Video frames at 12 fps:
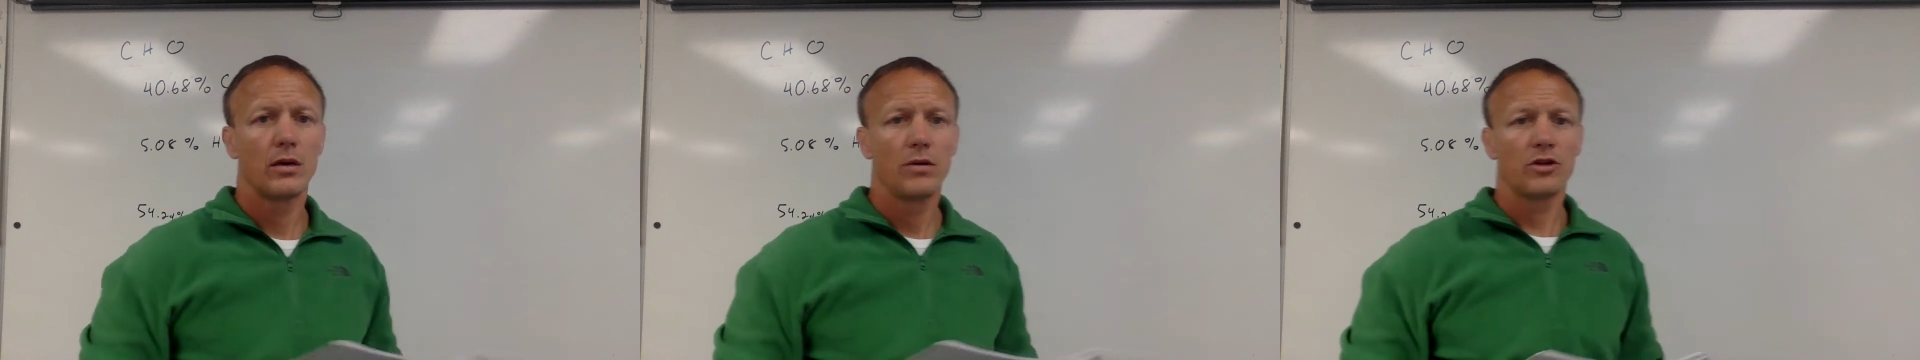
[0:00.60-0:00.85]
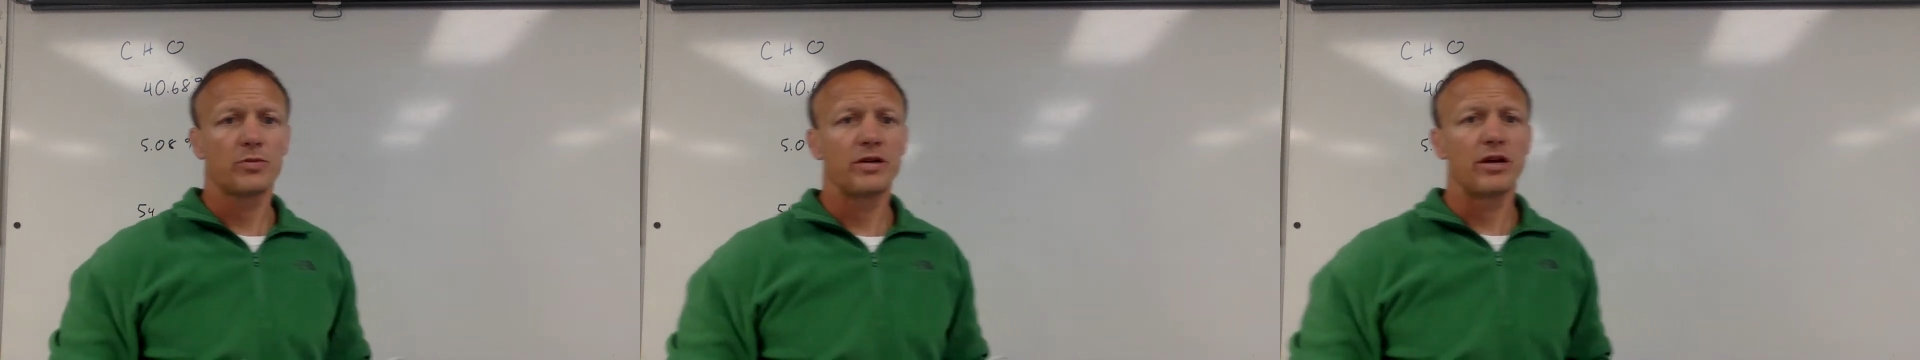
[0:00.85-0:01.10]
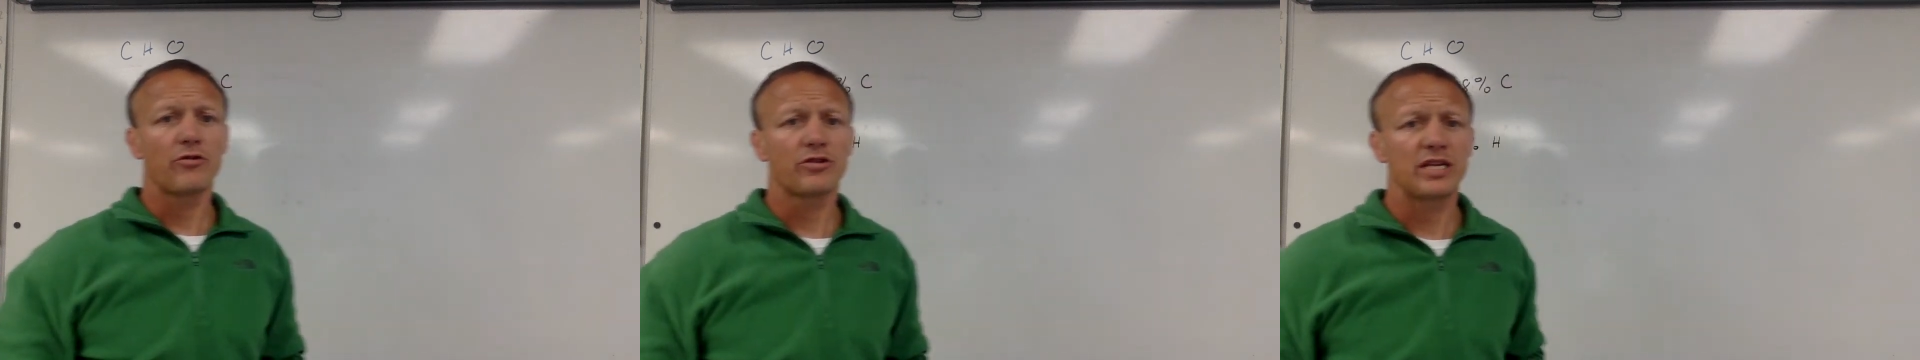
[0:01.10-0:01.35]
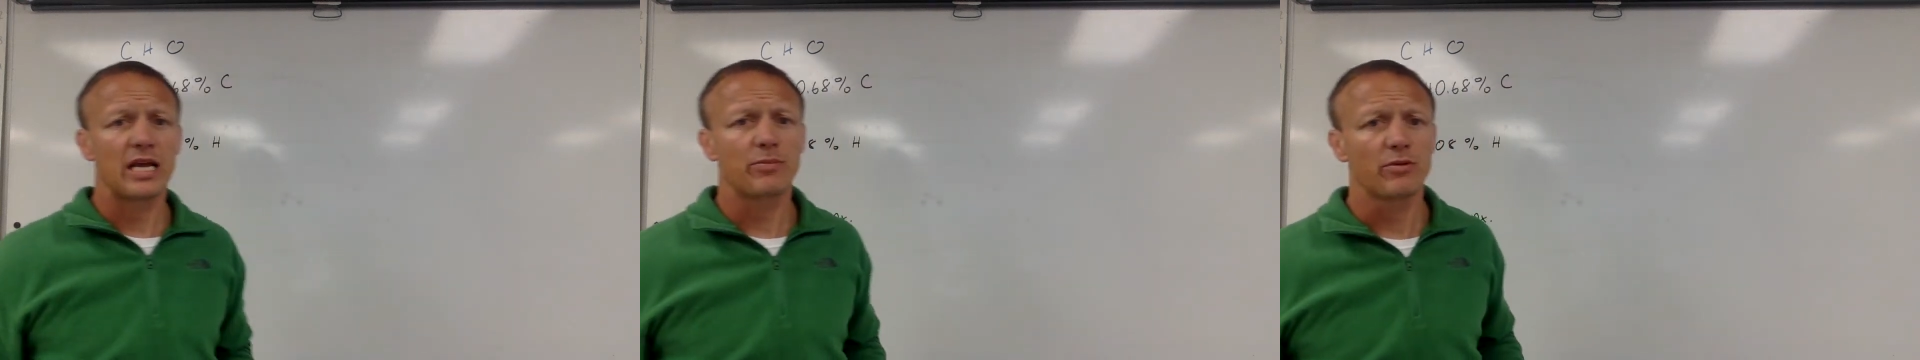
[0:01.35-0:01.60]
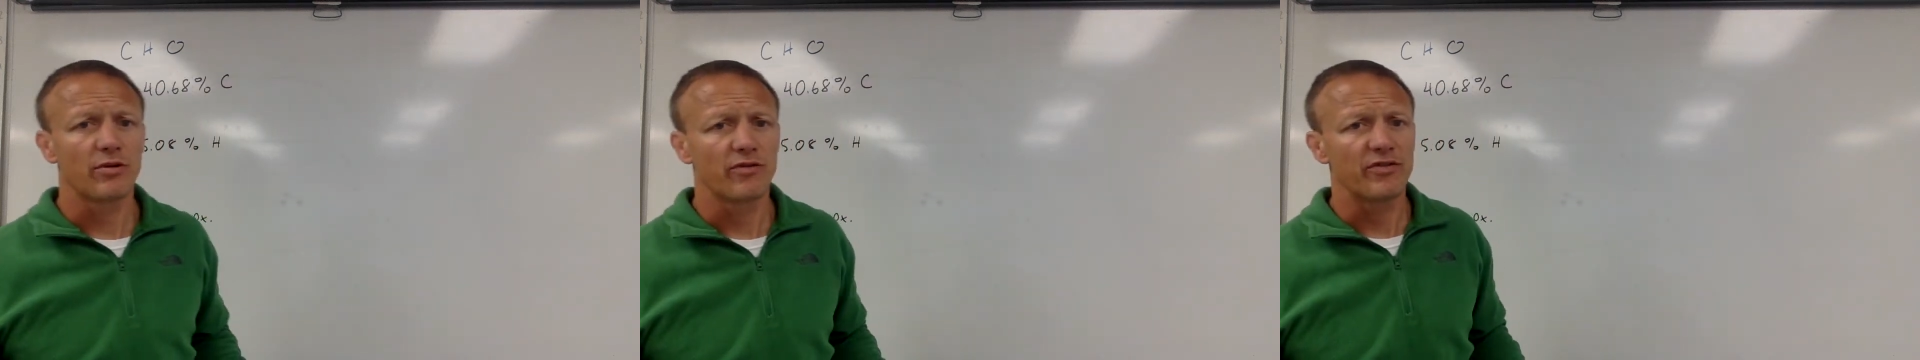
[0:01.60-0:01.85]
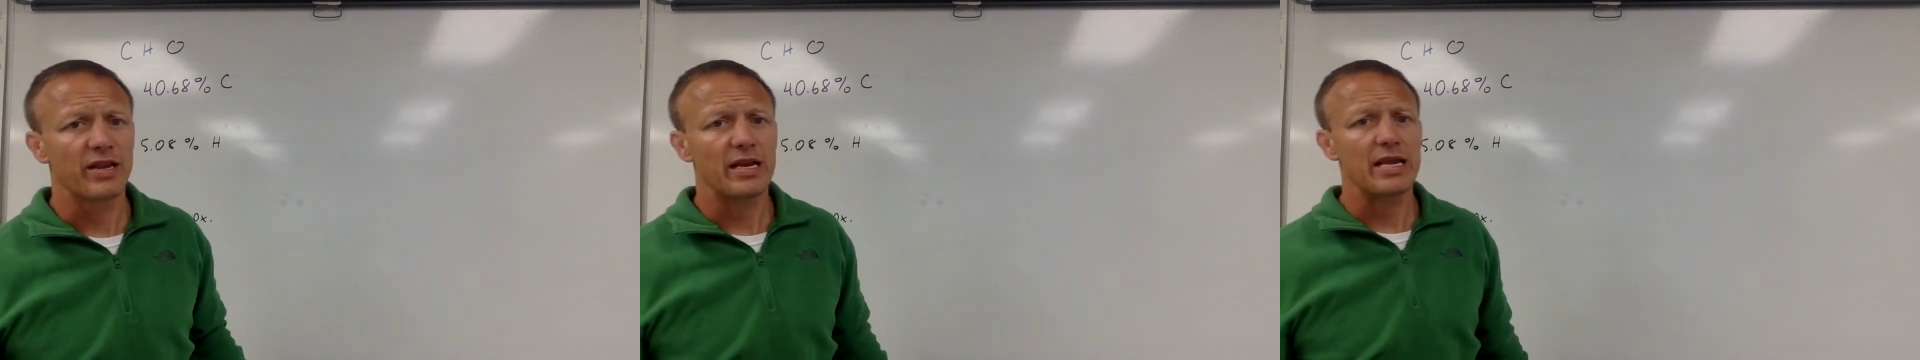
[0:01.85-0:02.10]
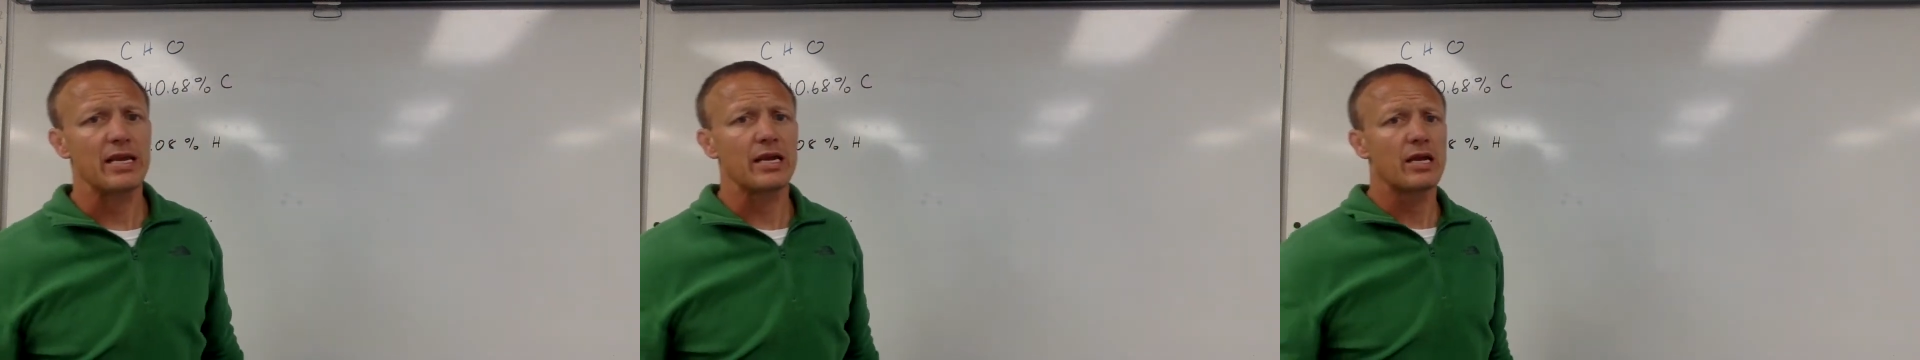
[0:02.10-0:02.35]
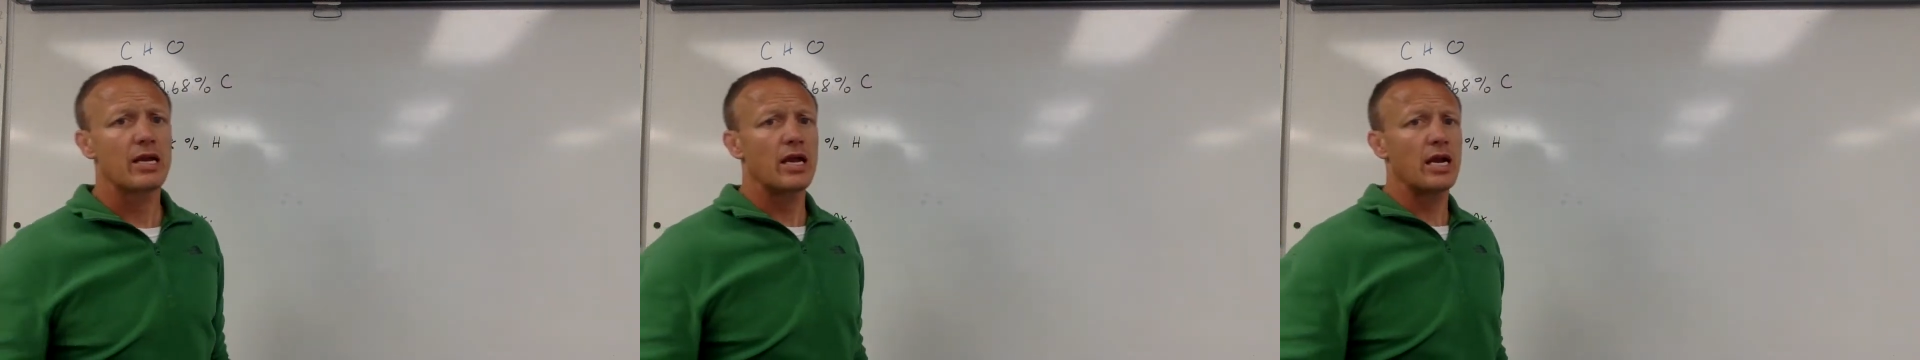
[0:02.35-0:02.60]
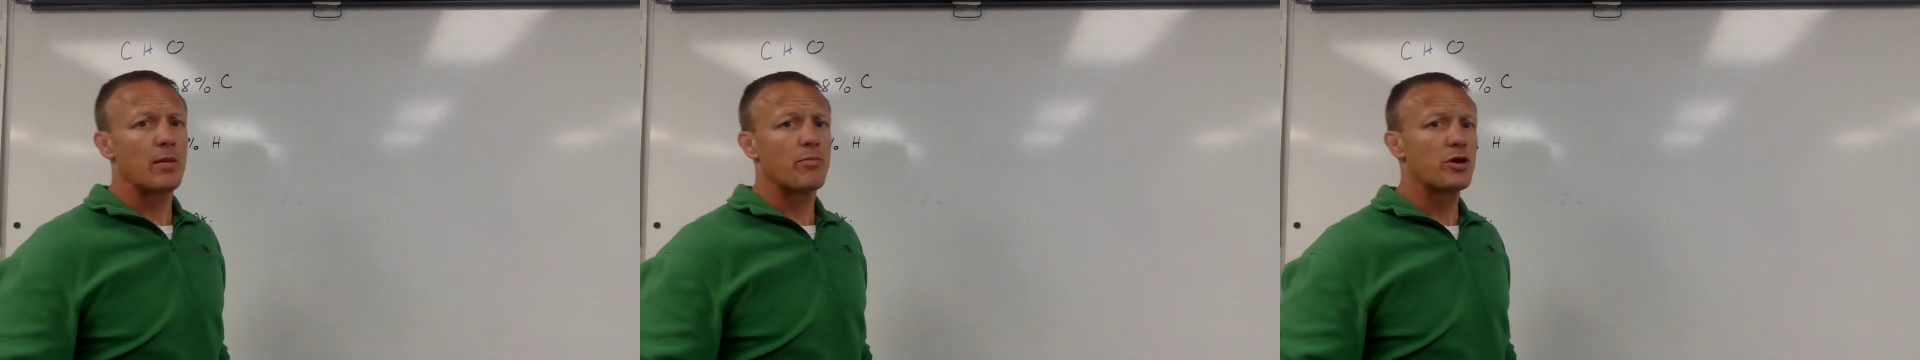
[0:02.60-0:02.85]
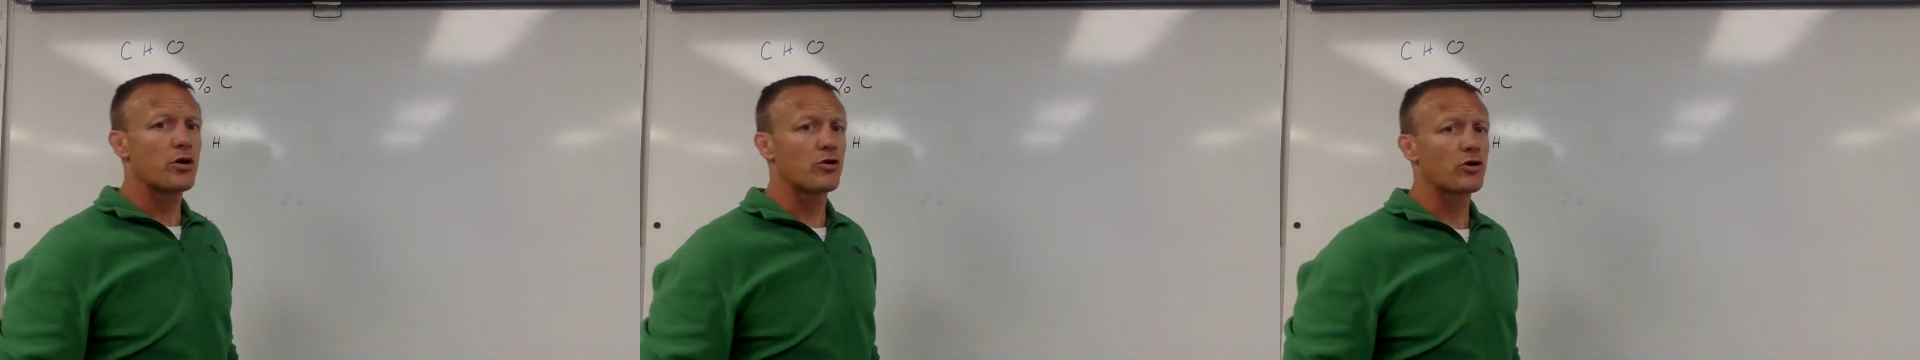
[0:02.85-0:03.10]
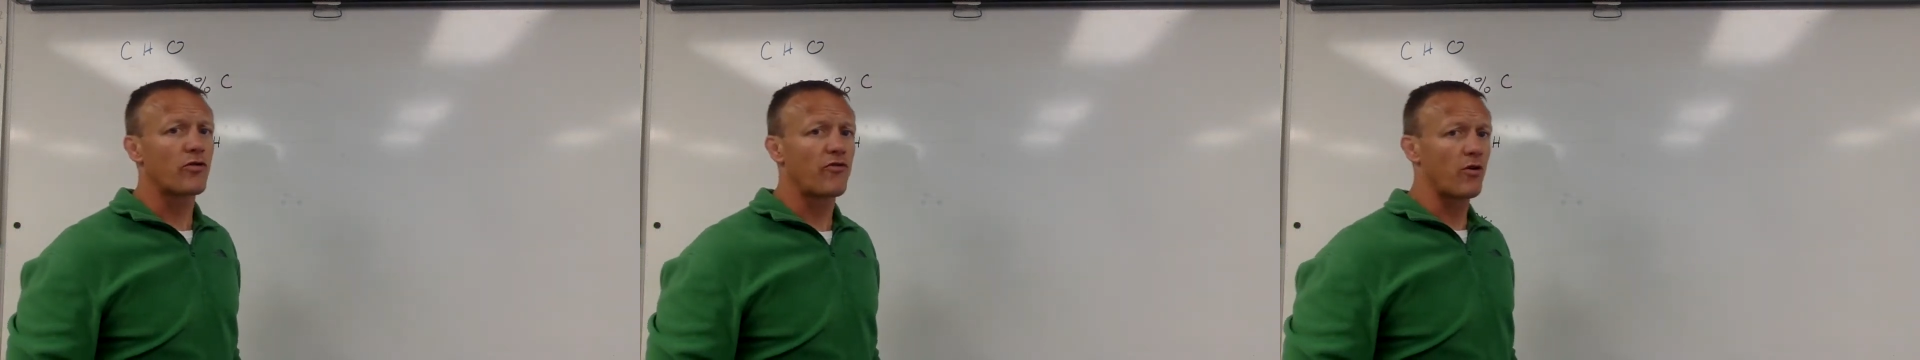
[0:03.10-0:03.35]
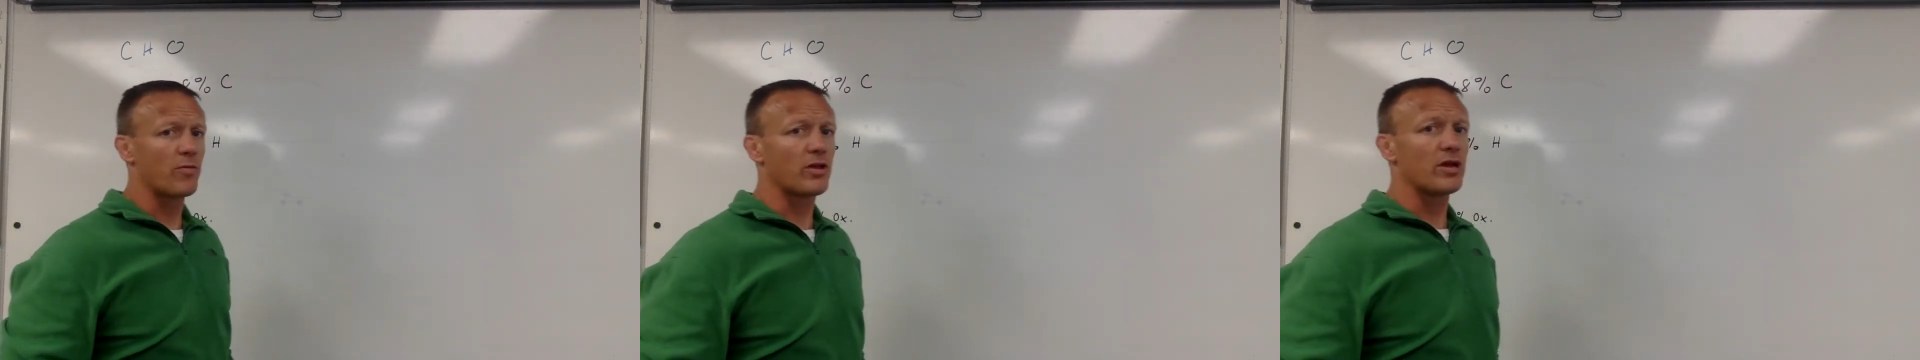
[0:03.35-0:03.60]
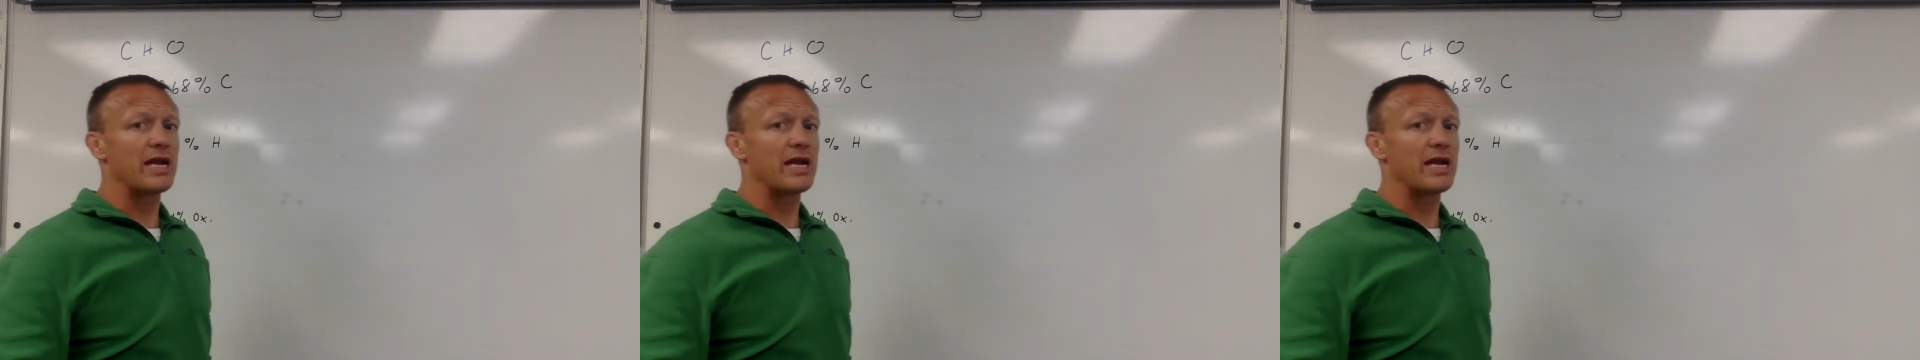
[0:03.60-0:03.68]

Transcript: This would be another example of getting an empirical formula